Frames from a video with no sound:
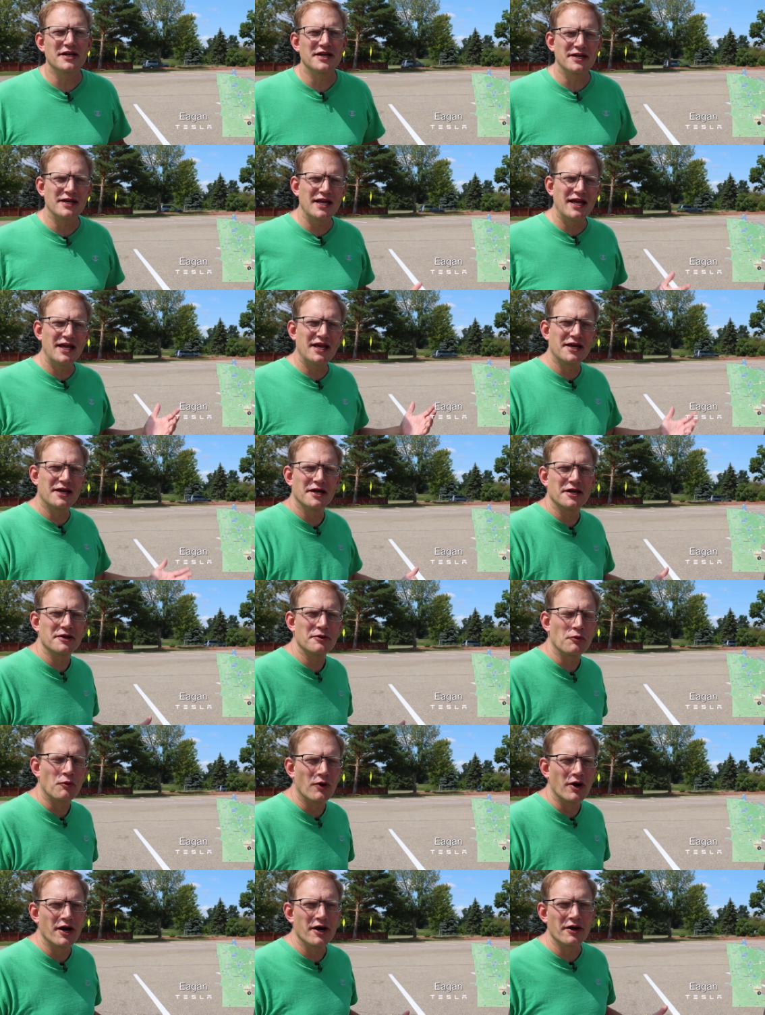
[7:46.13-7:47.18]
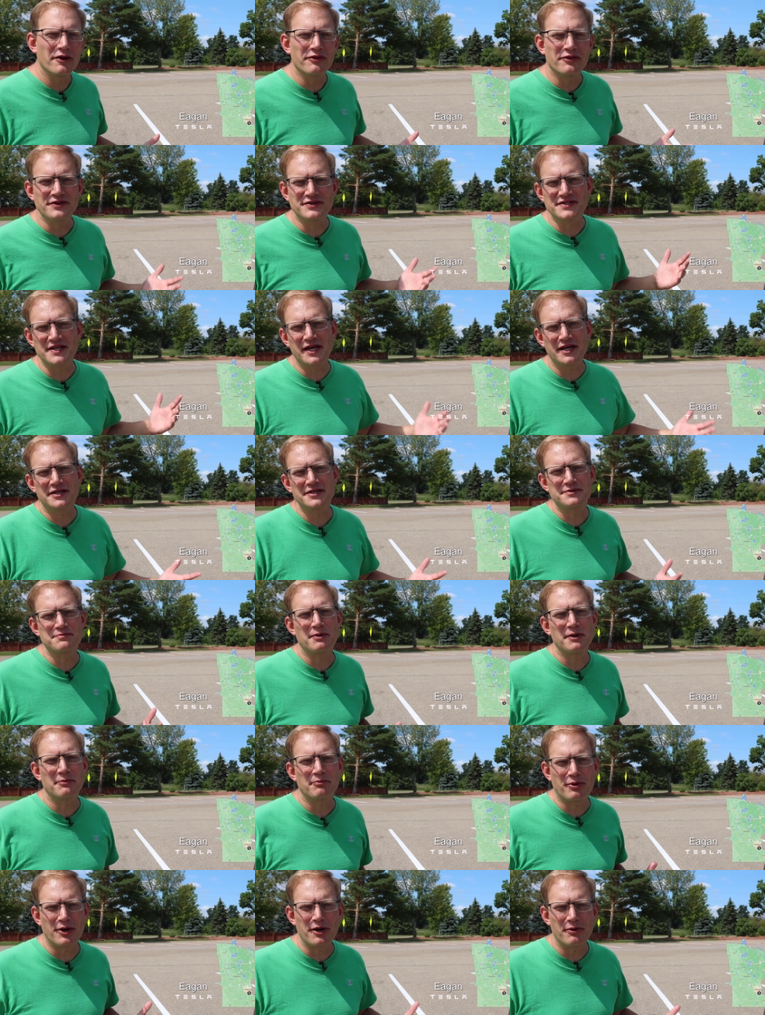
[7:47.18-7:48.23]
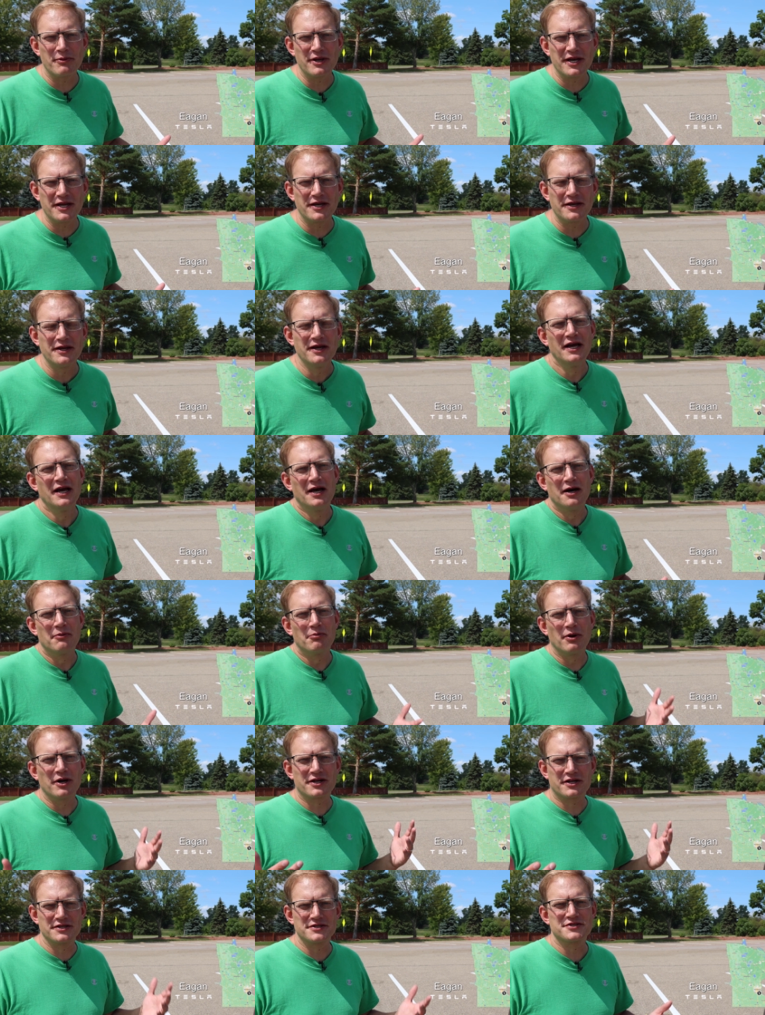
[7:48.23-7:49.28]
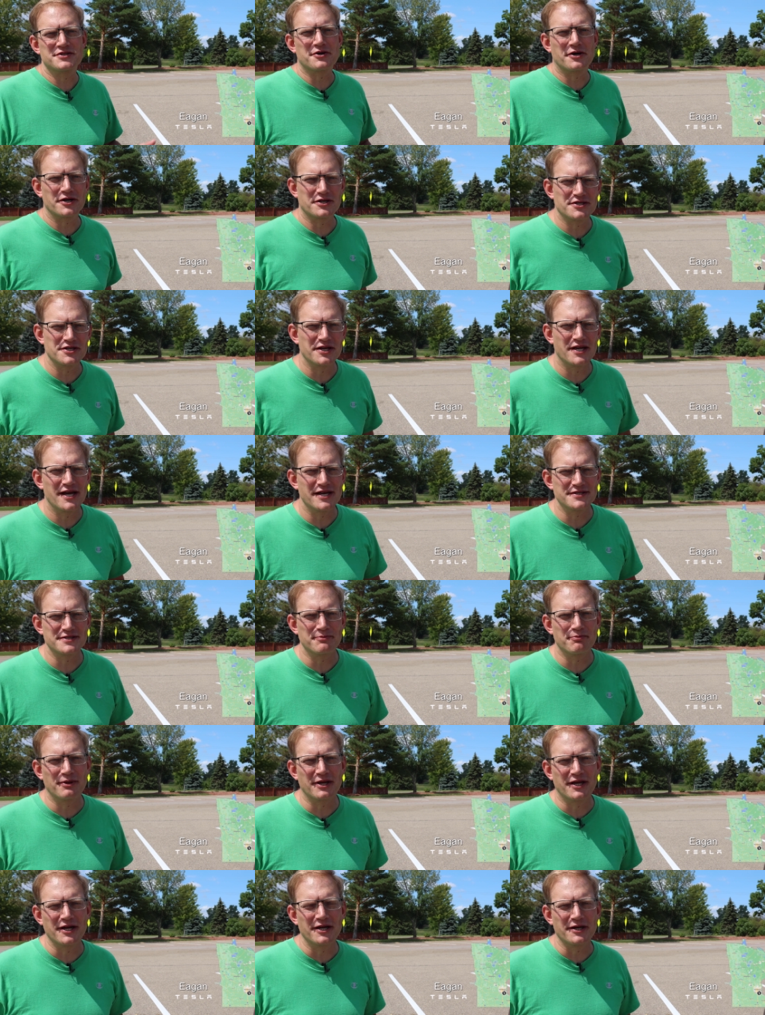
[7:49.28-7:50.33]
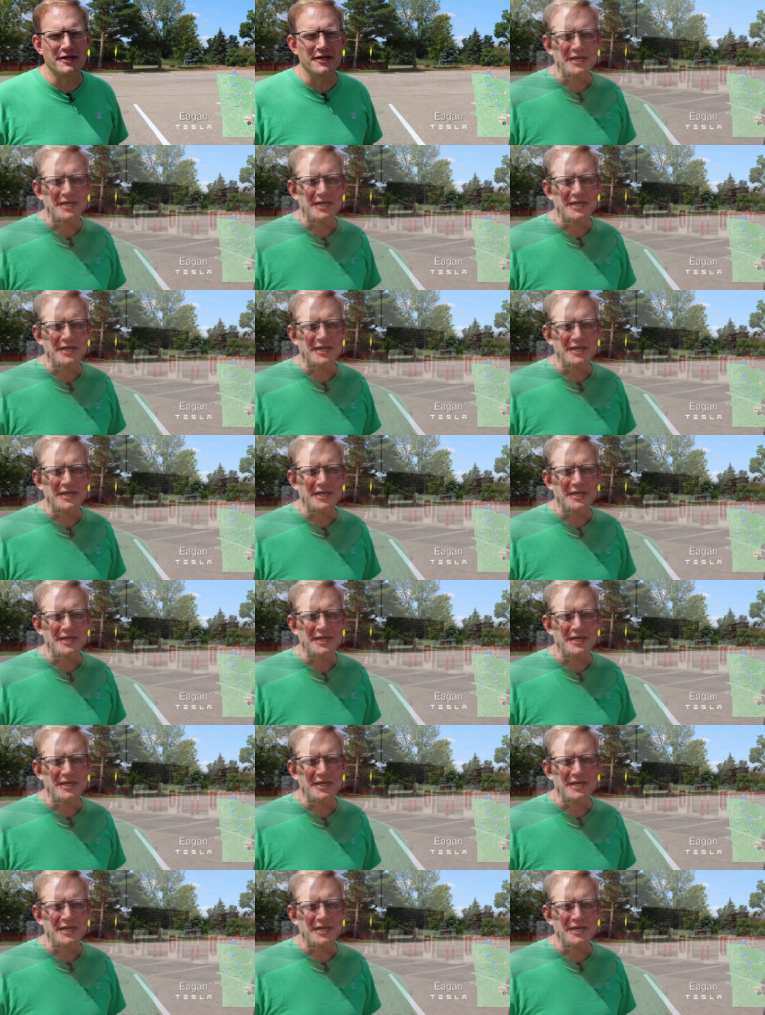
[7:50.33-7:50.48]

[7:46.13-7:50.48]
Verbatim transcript: in Eagan where the site has been permitted but construction hasn't begun